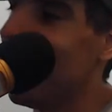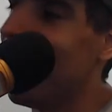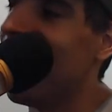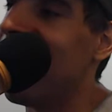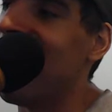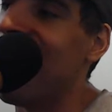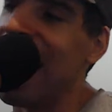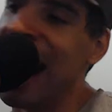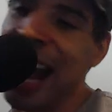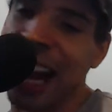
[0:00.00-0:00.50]

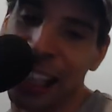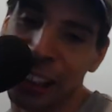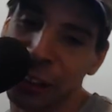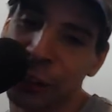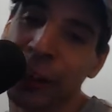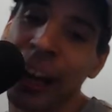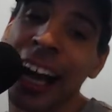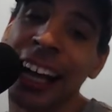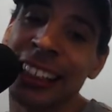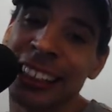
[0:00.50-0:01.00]
As you
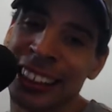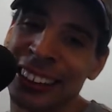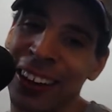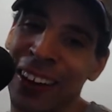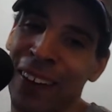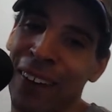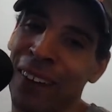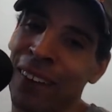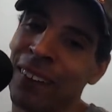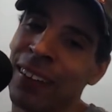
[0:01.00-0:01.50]
guys
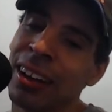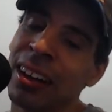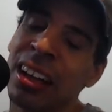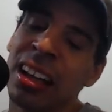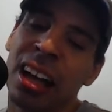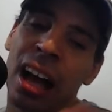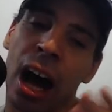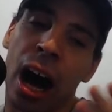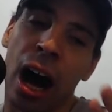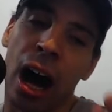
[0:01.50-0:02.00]
know,
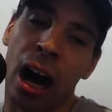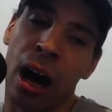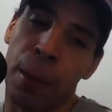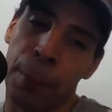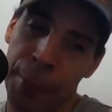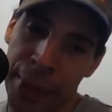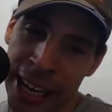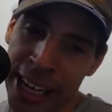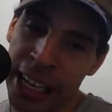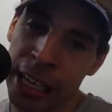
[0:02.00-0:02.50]

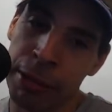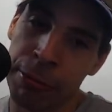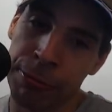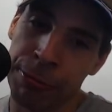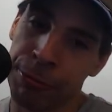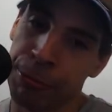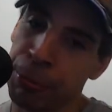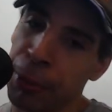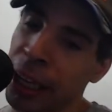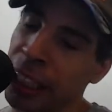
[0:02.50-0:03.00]
many of
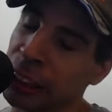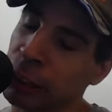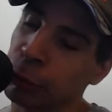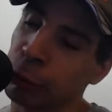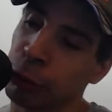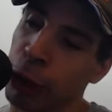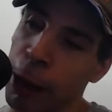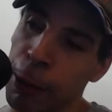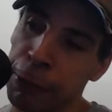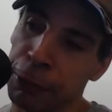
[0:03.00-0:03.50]
my
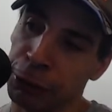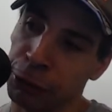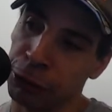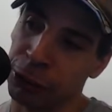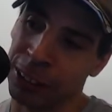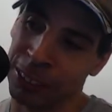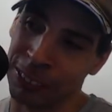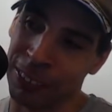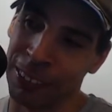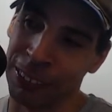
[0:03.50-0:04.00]
subscribers are
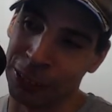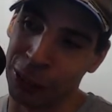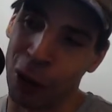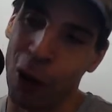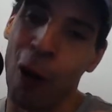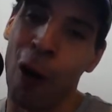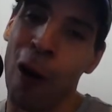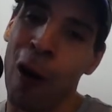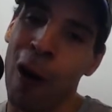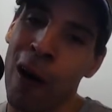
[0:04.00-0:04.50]
subscribed to
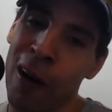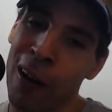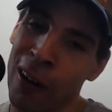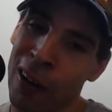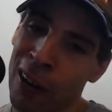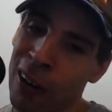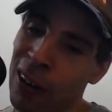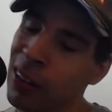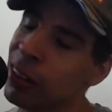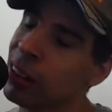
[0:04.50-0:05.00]

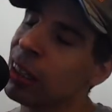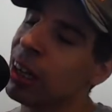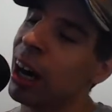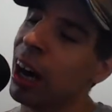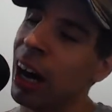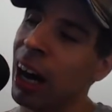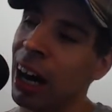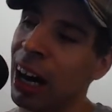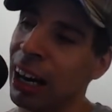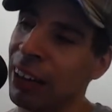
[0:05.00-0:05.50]
all
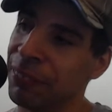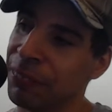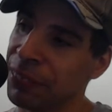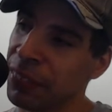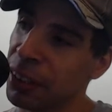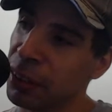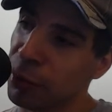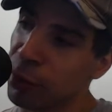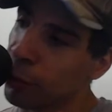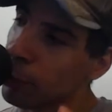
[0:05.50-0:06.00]

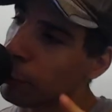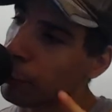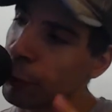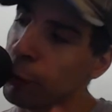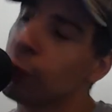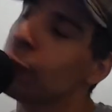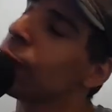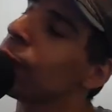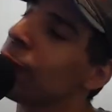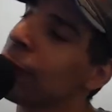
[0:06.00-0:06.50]
food
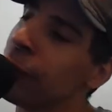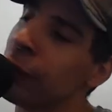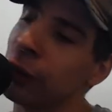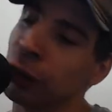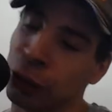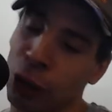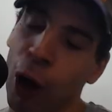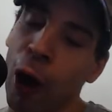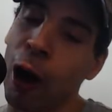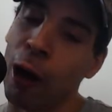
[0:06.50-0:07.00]
reviewers,
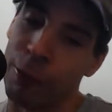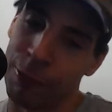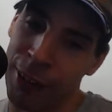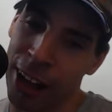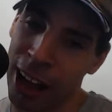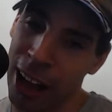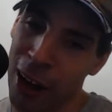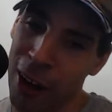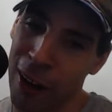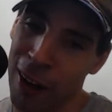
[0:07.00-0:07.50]

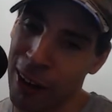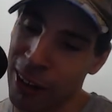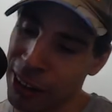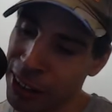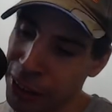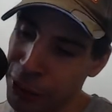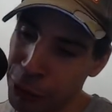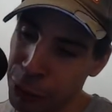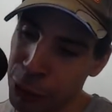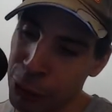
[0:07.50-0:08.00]
all
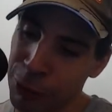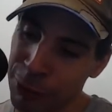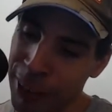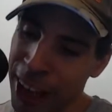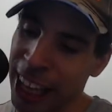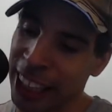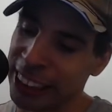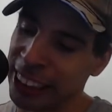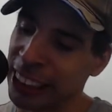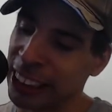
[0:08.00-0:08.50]
YouTube
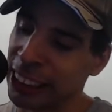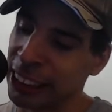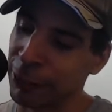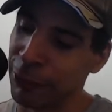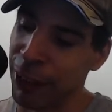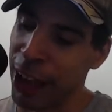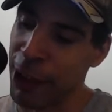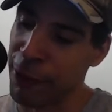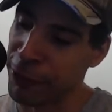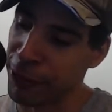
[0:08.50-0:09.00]
facets of
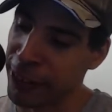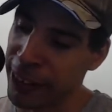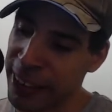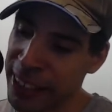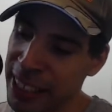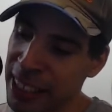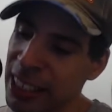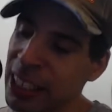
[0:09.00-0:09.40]
every